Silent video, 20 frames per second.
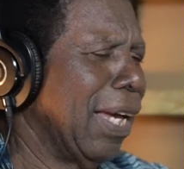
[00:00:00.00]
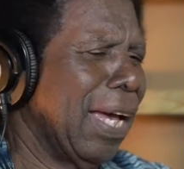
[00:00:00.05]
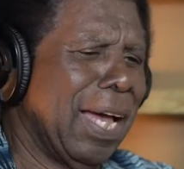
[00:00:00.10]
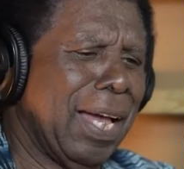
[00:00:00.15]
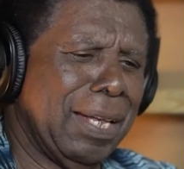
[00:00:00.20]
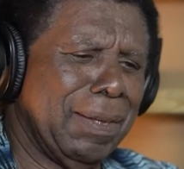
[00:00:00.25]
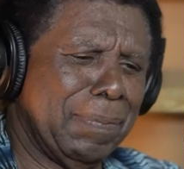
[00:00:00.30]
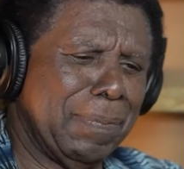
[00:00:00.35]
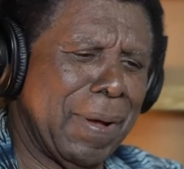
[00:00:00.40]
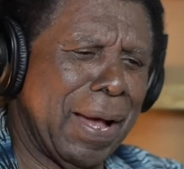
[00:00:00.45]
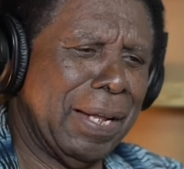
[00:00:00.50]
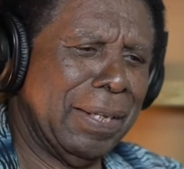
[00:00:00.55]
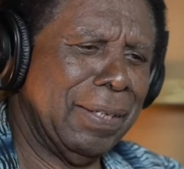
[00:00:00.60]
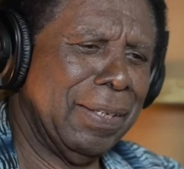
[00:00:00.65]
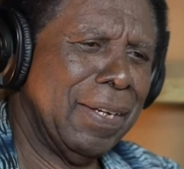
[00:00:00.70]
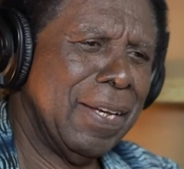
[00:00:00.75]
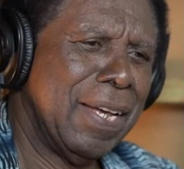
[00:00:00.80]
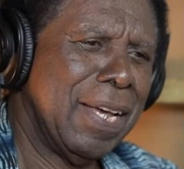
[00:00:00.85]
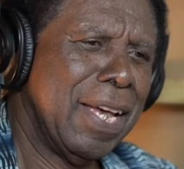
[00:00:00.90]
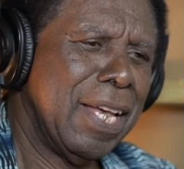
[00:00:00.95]
Yeah, yes, man.
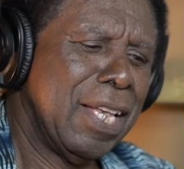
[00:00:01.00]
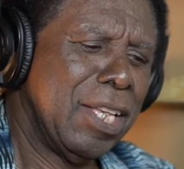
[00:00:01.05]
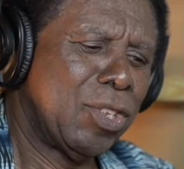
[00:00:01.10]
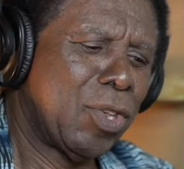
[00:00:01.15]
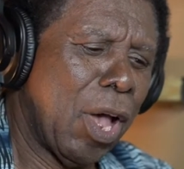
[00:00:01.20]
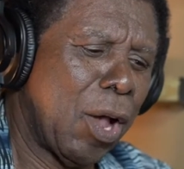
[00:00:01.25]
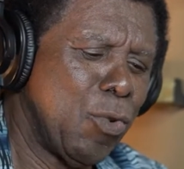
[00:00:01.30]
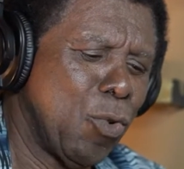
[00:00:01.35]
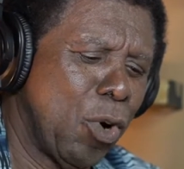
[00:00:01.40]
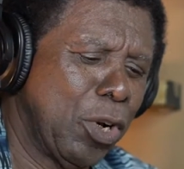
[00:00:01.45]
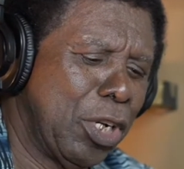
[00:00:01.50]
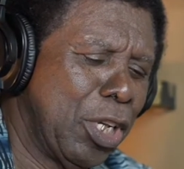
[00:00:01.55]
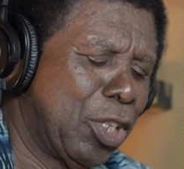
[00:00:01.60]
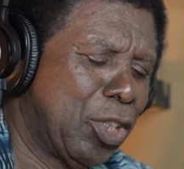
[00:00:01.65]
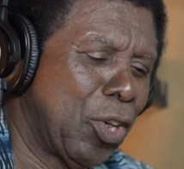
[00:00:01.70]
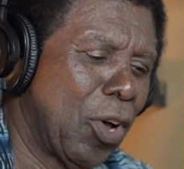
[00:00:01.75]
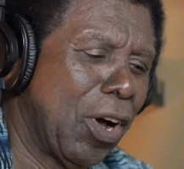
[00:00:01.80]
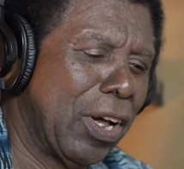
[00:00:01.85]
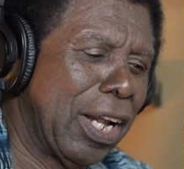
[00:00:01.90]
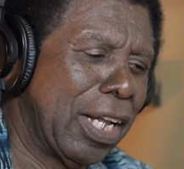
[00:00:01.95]
So I wrote the
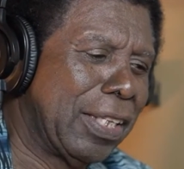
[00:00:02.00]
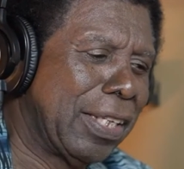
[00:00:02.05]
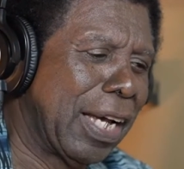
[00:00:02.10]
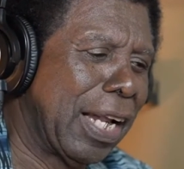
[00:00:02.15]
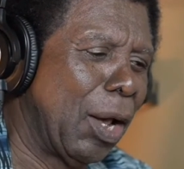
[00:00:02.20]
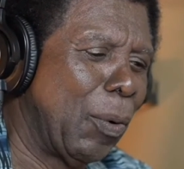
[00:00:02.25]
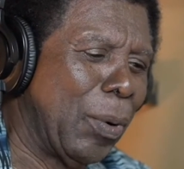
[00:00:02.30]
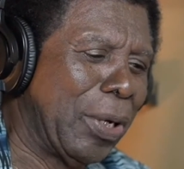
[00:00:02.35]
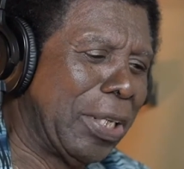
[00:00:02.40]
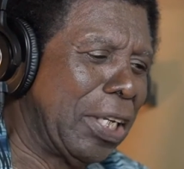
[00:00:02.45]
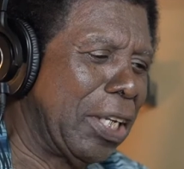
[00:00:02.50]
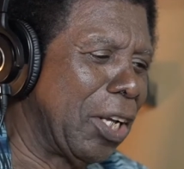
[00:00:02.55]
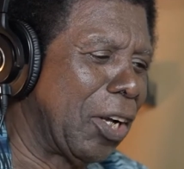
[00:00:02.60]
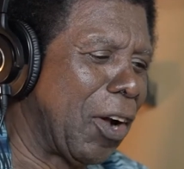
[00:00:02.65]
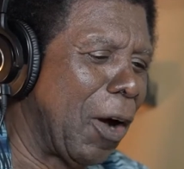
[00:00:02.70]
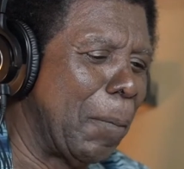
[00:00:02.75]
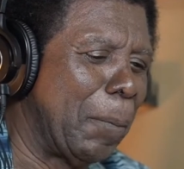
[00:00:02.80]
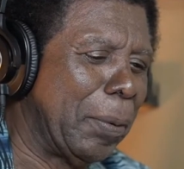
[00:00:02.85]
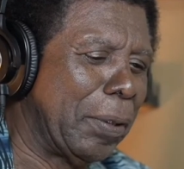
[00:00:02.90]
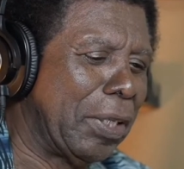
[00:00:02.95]
song and I think and I went to the
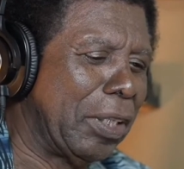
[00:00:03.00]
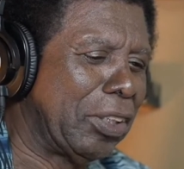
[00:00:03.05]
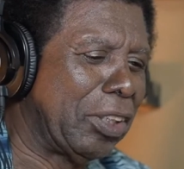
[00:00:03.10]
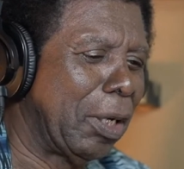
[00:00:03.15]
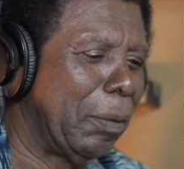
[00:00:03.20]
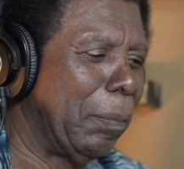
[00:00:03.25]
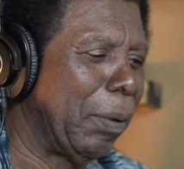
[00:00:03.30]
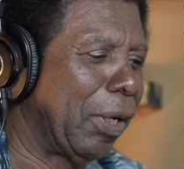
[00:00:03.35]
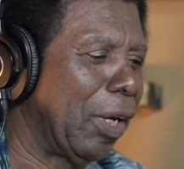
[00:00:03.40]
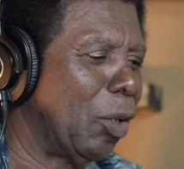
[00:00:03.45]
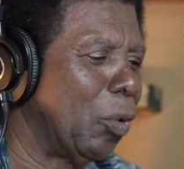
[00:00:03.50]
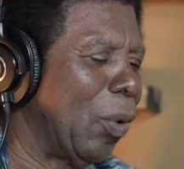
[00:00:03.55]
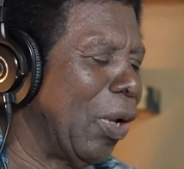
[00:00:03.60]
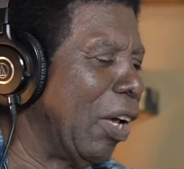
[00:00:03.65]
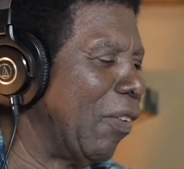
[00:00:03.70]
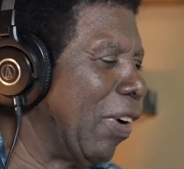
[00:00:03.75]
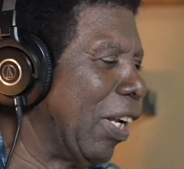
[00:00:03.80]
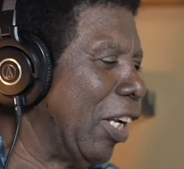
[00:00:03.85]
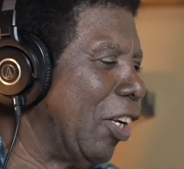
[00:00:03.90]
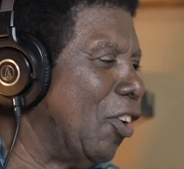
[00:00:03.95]
competition because
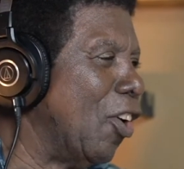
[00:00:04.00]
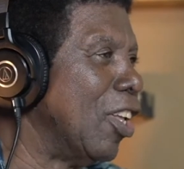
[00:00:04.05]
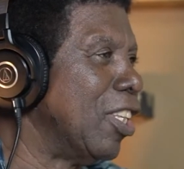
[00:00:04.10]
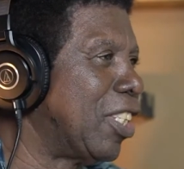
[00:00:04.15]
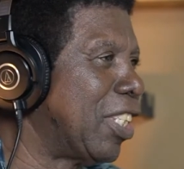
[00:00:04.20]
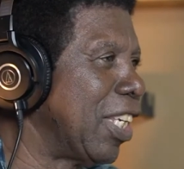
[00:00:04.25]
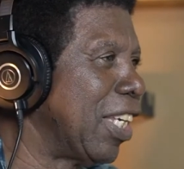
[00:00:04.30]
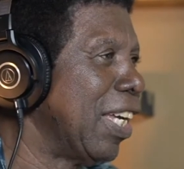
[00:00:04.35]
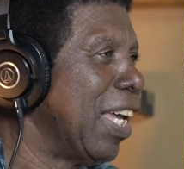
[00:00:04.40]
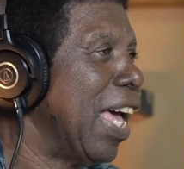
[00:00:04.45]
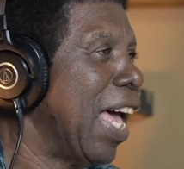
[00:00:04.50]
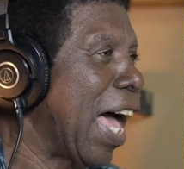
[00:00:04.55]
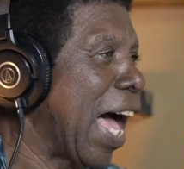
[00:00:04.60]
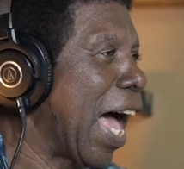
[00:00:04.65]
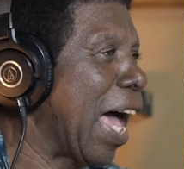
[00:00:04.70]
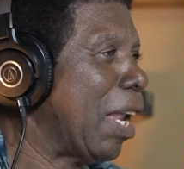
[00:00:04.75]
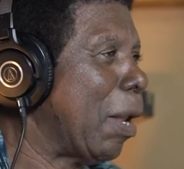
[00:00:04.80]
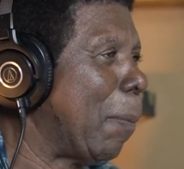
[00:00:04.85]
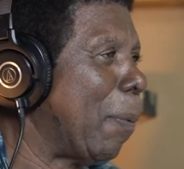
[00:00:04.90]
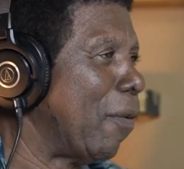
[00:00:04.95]
whenever they don't sing,
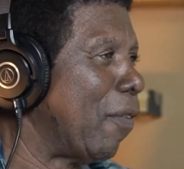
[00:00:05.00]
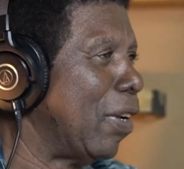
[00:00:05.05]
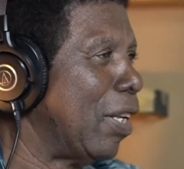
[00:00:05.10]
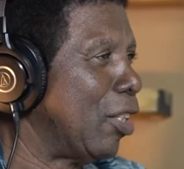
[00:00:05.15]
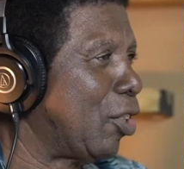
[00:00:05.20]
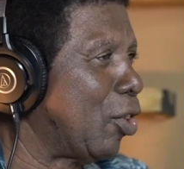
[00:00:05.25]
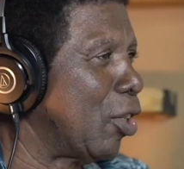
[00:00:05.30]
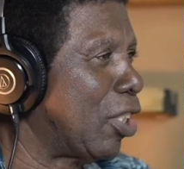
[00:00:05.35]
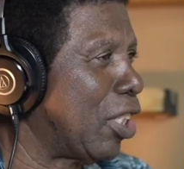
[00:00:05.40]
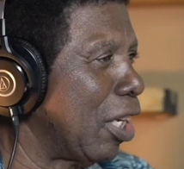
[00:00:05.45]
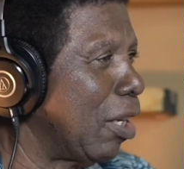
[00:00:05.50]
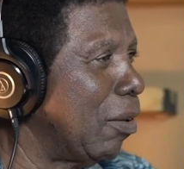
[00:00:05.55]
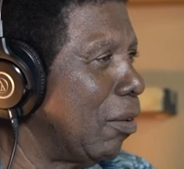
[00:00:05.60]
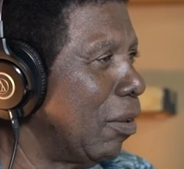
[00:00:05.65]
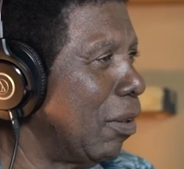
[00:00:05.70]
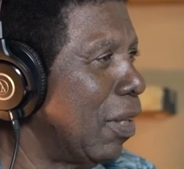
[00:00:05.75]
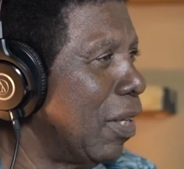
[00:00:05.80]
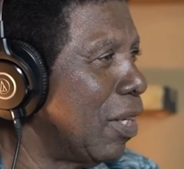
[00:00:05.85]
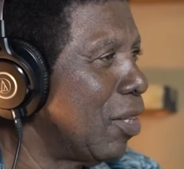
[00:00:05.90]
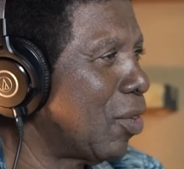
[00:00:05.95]
I had the privilege to sing.
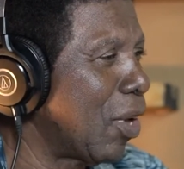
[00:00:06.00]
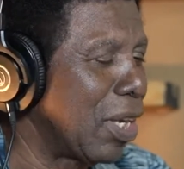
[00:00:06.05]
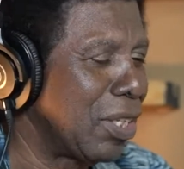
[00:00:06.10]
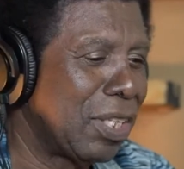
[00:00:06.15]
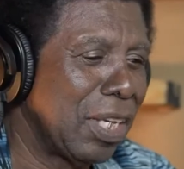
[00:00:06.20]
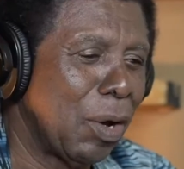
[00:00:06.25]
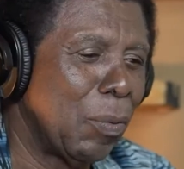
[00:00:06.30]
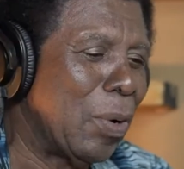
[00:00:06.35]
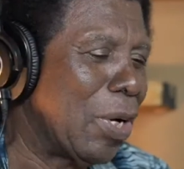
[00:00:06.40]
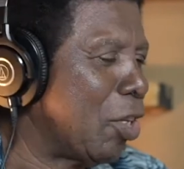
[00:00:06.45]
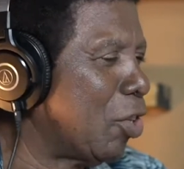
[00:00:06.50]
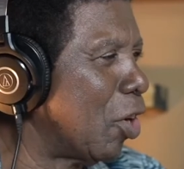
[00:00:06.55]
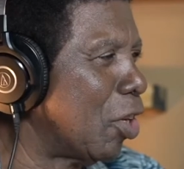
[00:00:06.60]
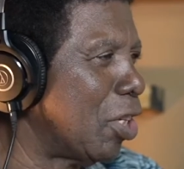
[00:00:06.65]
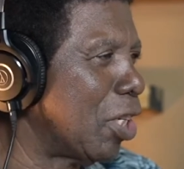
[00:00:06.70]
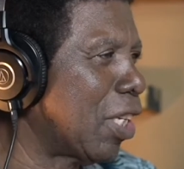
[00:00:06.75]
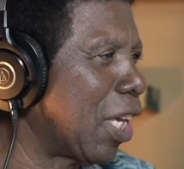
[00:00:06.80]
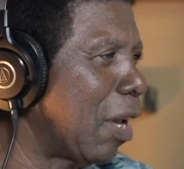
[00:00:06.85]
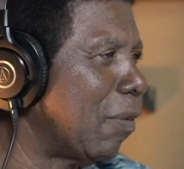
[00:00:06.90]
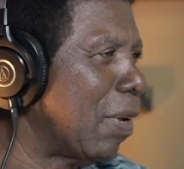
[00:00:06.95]
So I sang, when the
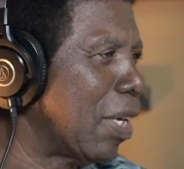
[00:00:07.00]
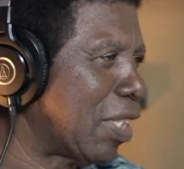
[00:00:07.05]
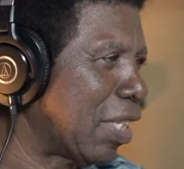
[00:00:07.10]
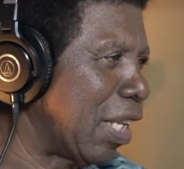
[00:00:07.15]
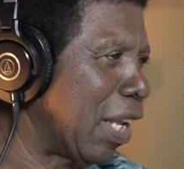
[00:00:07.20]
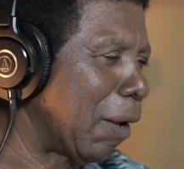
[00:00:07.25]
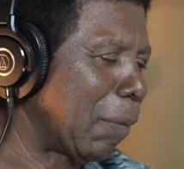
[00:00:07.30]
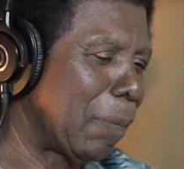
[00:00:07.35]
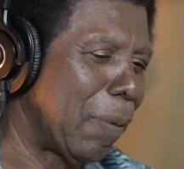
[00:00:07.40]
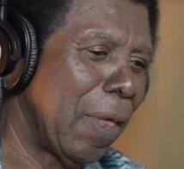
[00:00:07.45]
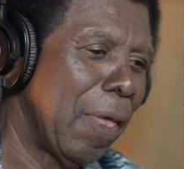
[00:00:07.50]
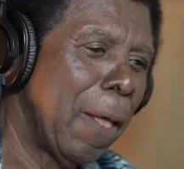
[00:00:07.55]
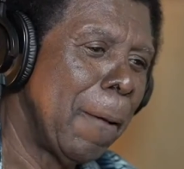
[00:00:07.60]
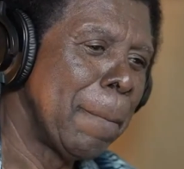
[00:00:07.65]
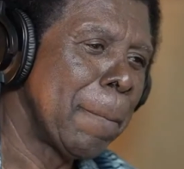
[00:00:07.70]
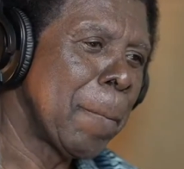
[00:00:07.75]
judges came, they select me.